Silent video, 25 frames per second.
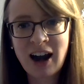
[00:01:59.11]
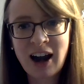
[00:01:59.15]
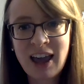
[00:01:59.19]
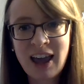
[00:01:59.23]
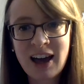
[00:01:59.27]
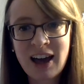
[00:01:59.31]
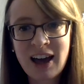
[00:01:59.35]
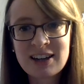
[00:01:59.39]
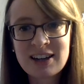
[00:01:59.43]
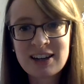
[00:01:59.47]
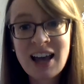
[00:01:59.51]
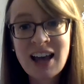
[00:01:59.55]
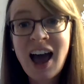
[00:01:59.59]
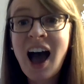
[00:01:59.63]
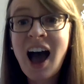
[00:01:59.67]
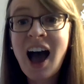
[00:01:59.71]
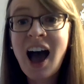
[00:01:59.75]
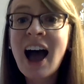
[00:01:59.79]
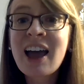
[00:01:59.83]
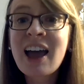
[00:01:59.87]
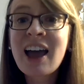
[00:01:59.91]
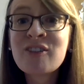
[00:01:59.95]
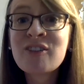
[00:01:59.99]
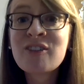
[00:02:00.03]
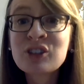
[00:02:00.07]
And
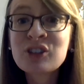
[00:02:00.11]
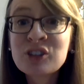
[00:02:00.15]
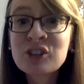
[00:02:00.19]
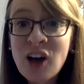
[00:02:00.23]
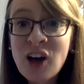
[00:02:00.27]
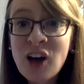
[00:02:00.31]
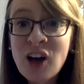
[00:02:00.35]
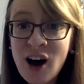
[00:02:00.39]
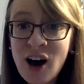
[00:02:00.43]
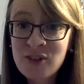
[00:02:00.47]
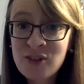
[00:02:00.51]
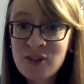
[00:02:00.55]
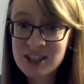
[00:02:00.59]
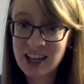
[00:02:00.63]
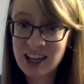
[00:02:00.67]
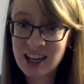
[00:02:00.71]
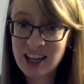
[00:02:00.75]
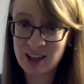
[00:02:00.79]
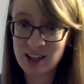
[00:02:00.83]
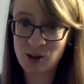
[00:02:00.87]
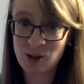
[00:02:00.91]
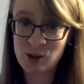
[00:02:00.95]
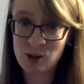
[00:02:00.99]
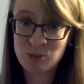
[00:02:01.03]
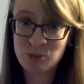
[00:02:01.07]
I have loved
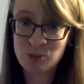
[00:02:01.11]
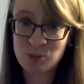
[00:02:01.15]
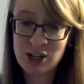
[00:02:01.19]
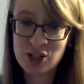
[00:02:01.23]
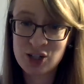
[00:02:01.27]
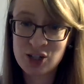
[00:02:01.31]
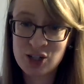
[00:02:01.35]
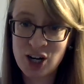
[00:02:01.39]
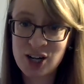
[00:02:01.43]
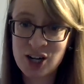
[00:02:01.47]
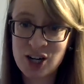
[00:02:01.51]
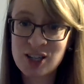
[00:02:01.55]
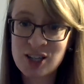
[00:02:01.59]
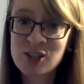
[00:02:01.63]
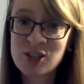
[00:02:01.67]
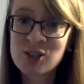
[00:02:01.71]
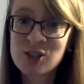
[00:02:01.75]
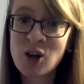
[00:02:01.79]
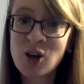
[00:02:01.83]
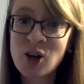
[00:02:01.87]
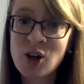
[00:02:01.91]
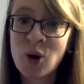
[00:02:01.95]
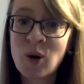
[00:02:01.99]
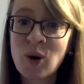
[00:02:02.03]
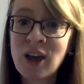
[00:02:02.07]
getting those pictures.
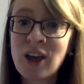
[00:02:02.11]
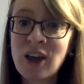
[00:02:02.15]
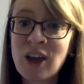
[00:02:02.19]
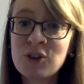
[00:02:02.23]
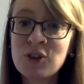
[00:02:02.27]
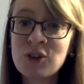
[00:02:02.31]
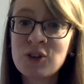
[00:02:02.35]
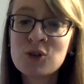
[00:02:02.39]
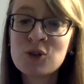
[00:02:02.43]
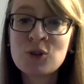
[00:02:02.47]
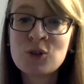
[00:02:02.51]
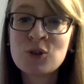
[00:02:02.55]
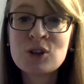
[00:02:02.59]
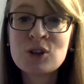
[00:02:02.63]
So if you